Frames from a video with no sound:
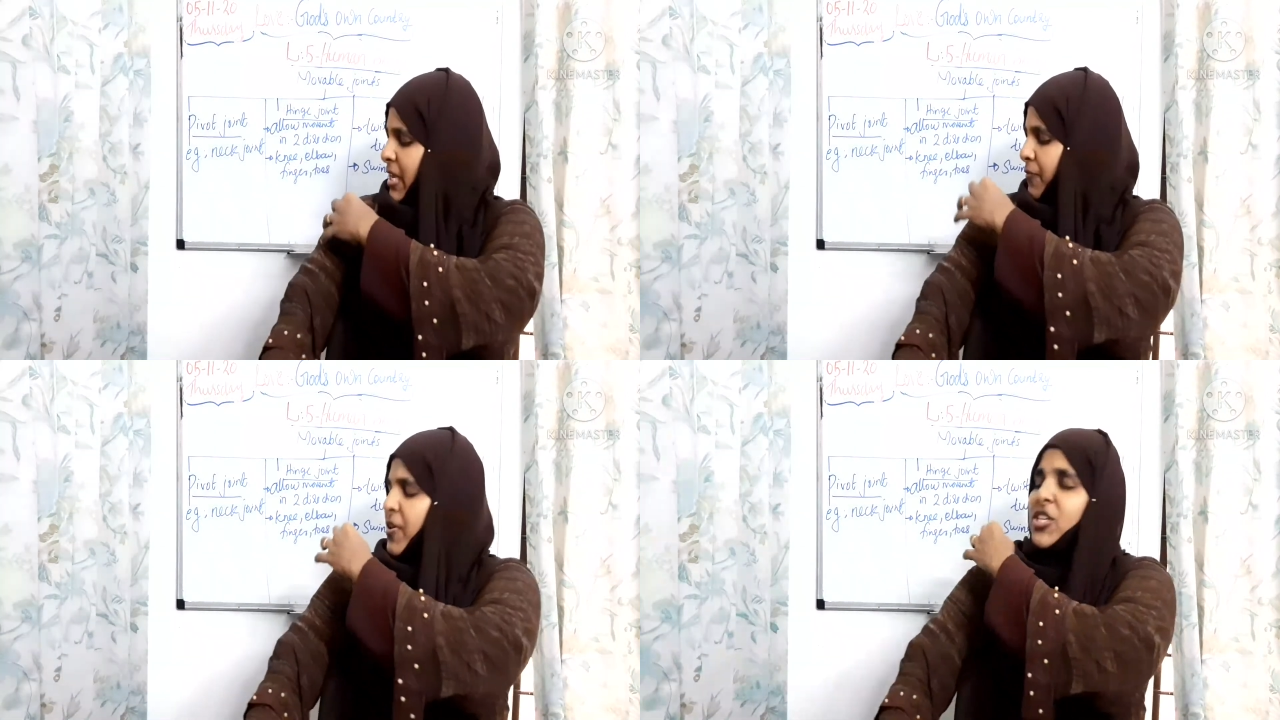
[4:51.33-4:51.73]

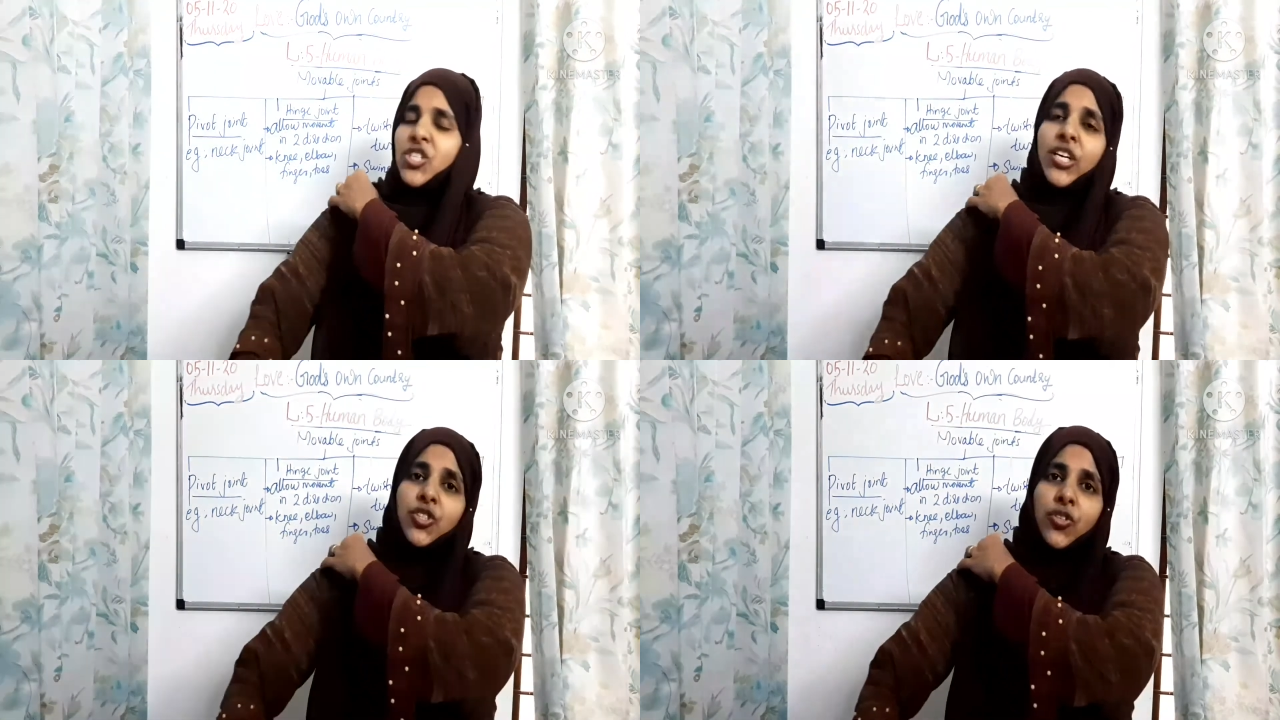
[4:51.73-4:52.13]
fixed
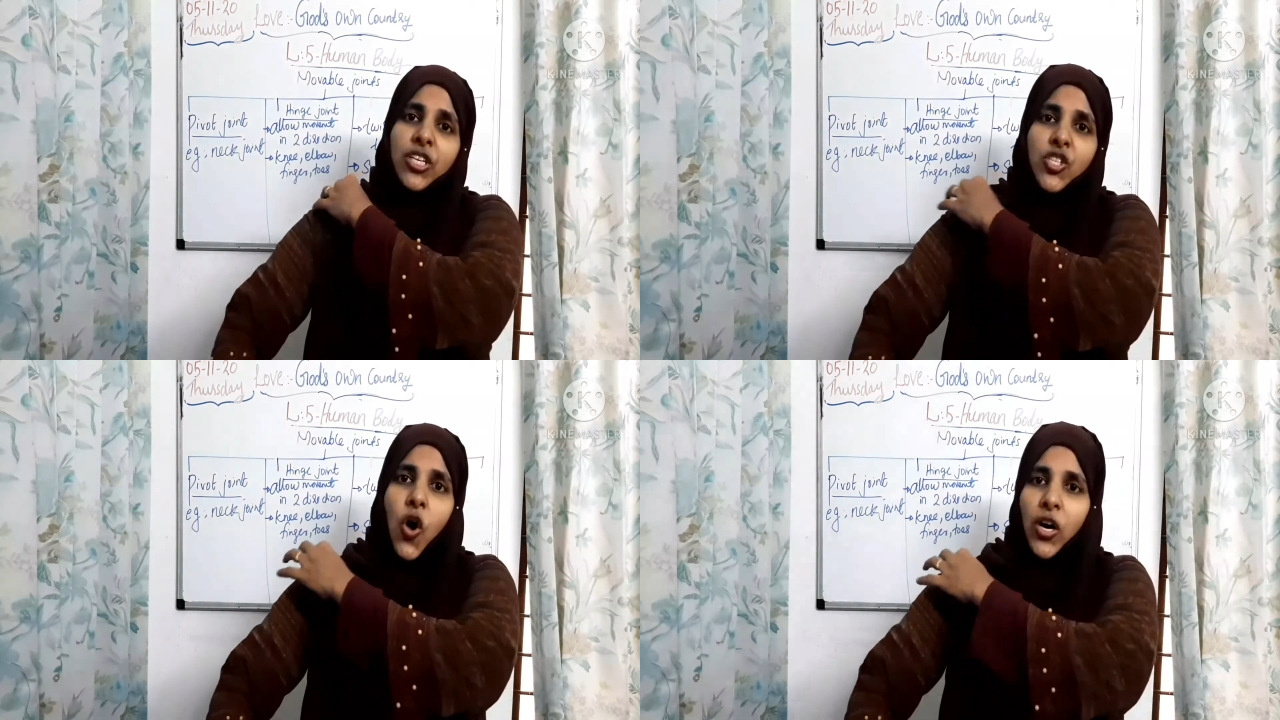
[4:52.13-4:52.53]
to
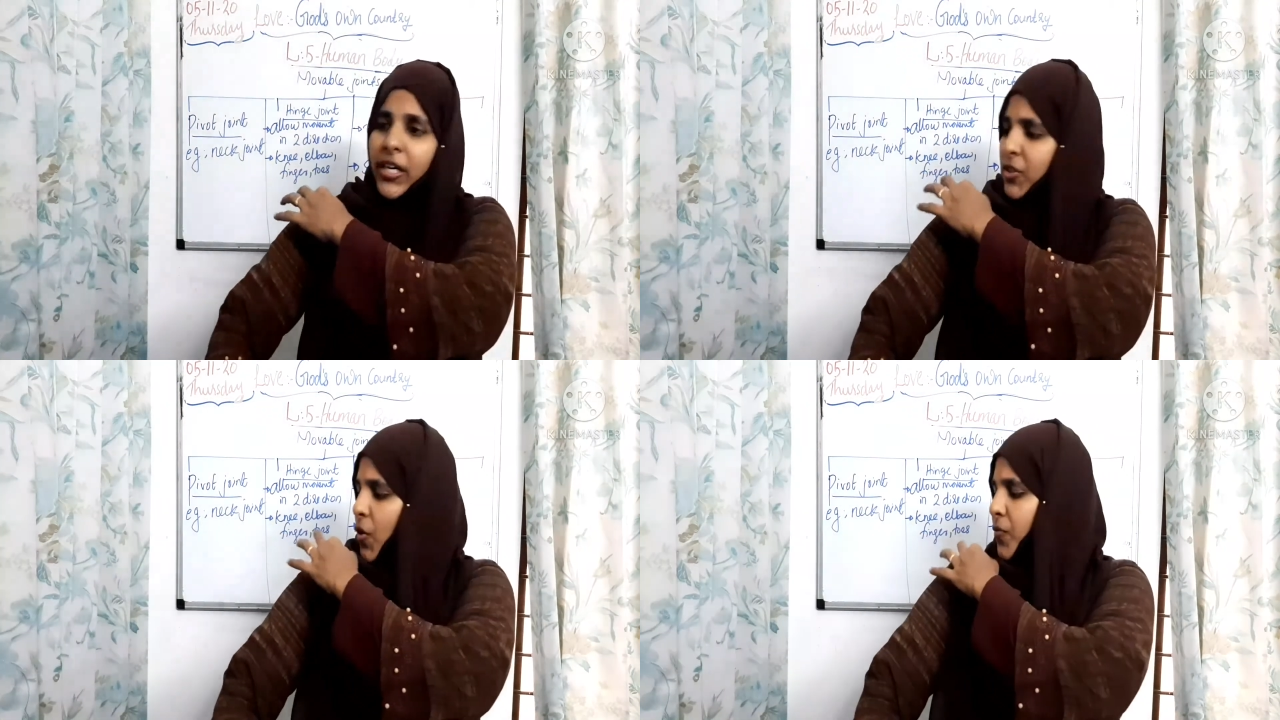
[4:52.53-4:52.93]
the
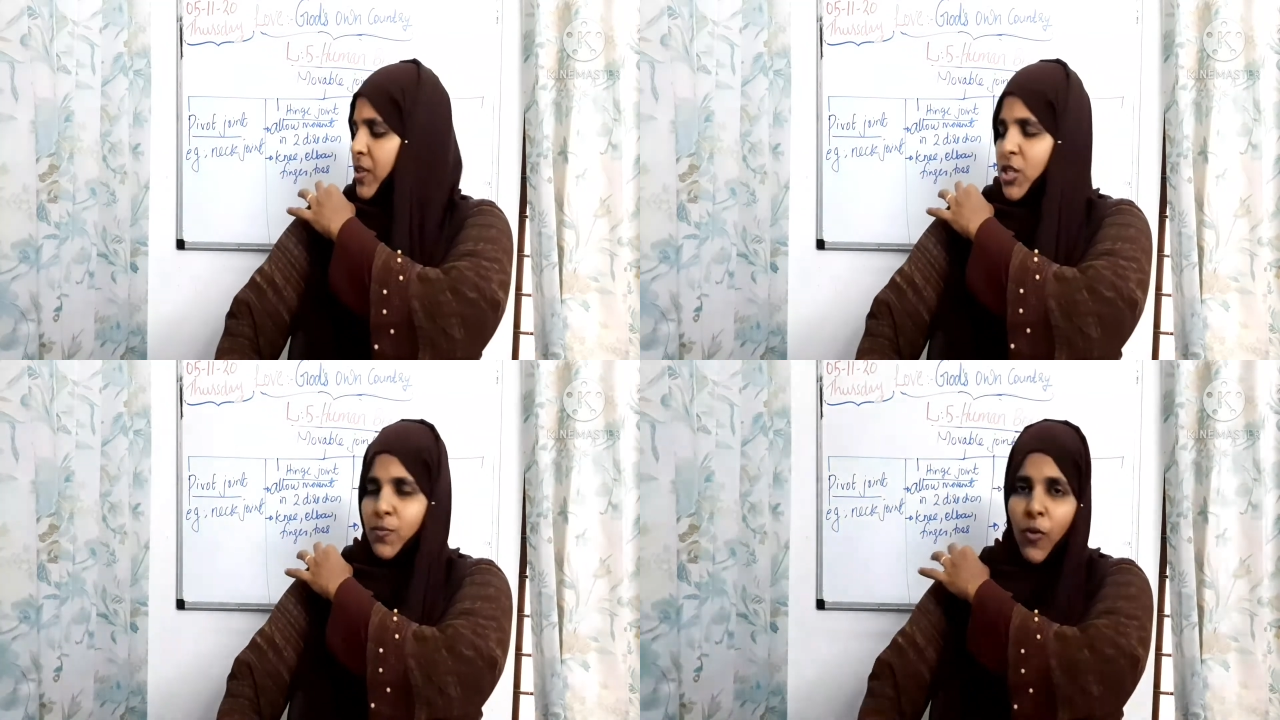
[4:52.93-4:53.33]
socket of
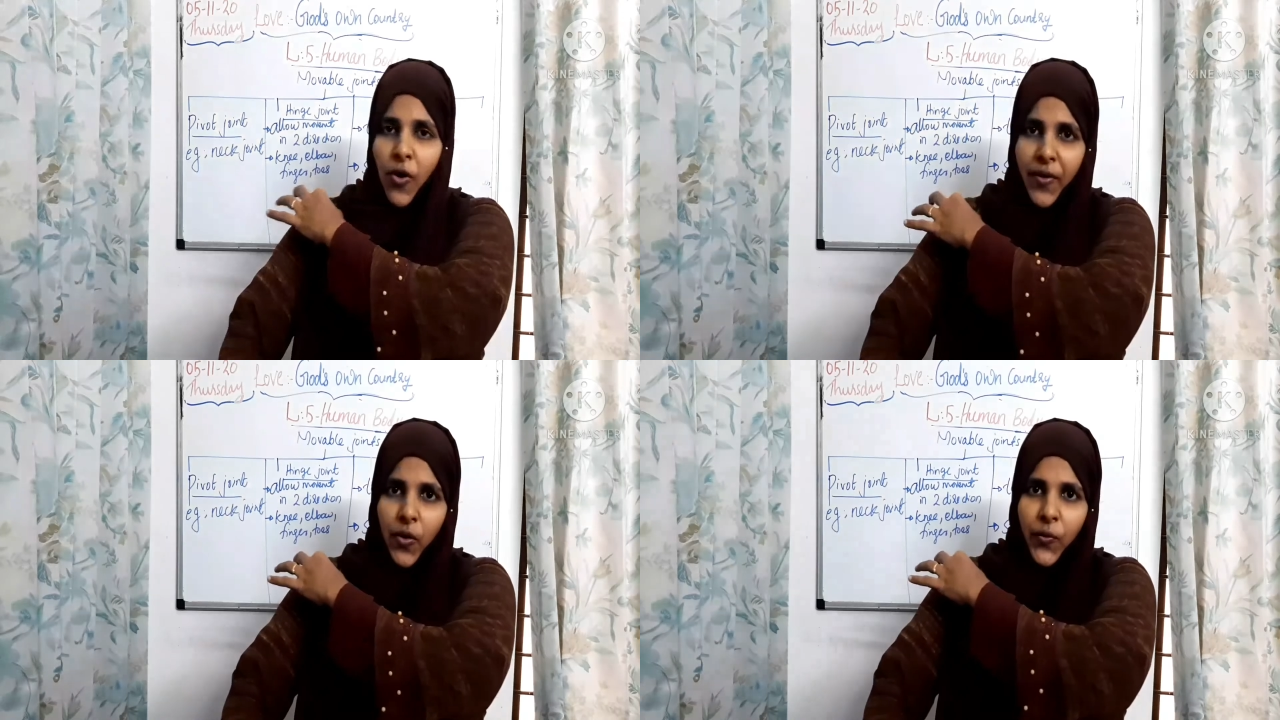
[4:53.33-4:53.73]
this bone.